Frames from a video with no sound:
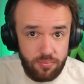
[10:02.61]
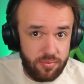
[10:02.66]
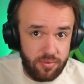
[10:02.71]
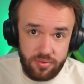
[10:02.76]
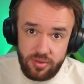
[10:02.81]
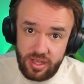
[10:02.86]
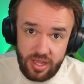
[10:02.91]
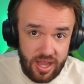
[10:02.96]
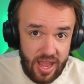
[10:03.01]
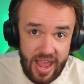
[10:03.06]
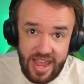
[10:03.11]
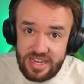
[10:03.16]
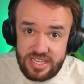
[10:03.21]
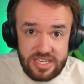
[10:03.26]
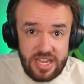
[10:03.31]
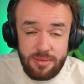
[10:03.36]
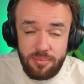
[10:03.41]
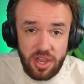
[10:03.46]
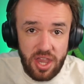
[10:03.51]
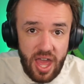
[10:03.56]
AC
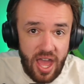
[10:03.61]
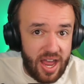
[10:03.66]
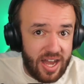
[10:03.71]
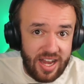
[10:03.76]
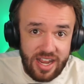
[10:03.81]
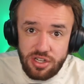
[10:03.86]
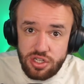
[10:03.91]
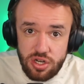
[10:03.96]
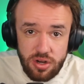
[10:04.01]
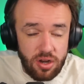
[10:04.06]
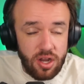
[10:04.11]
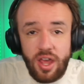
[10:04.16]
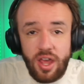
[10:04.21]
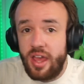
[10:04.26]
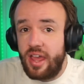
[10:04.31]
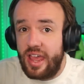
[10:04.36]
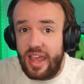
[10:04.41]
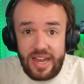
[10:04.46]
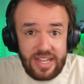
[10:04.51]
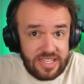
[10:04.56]
Milan, Inter,
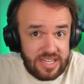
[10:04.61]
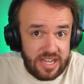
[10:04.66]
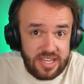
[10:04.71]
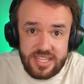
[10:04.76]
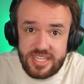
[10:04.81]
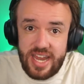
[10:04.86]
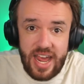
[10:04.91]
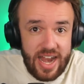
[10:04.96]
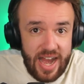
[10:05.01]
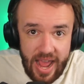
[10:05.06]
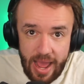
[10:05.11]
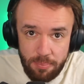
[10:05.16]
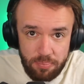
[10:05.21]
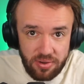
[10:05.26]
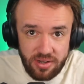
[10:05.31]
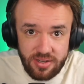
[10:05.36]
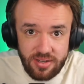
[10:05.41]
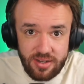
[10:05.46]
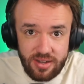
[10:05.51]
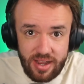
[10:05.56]
it does not
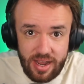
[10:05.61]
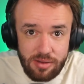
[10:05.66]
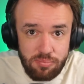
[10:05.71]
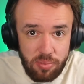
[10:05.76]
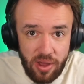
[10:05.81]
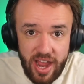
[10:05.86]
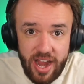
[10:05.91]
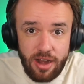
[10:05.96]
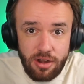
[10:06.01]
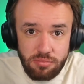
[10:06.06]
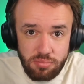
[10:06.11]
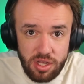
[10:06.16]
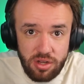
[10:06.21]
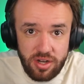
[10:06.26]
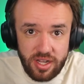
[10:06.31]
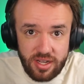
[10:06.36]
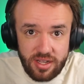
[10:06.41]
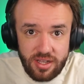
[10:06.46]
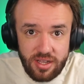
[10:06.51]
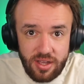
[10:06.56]
happen at Bayern
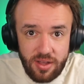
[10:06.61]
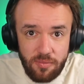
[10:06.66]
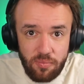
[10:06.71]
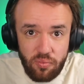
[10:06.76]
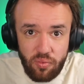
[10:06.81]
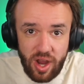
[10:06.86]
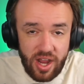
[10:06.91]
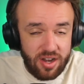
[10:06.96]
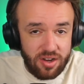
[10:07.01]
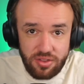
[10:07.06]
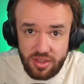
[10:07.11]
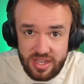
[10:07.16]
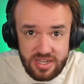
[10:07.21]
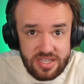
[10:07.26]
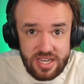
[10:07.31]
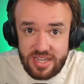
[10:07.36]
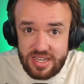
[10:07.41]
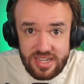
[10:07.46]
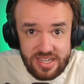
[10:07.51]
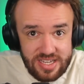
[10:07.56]
Munich, right? At least
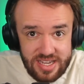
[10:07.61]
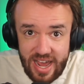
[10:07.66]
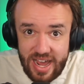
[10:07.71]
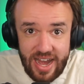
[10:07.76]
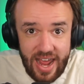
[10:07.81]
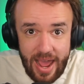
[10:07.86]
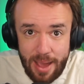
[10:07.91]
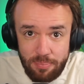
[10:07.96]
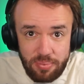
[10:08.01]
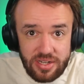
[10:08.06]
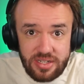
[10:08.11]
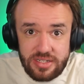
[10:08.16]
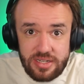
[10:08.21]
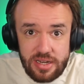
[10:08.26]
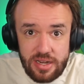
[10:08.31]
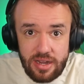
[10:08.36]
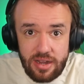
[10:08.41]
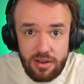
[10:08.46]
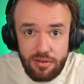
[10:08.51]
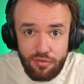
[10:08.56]
this has not happened
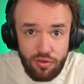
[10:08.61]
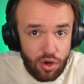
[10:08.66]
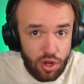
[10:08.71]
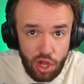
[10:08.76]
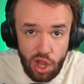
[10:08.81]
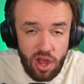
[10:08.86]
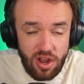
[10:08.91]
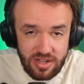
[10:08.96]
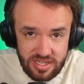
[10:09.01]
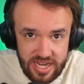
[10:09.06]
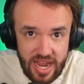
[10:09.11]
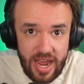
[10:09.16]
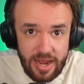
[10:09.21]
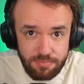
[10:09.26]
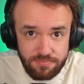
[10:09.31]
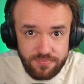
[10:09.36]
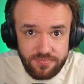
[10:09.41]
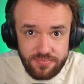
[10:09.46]
for a long time.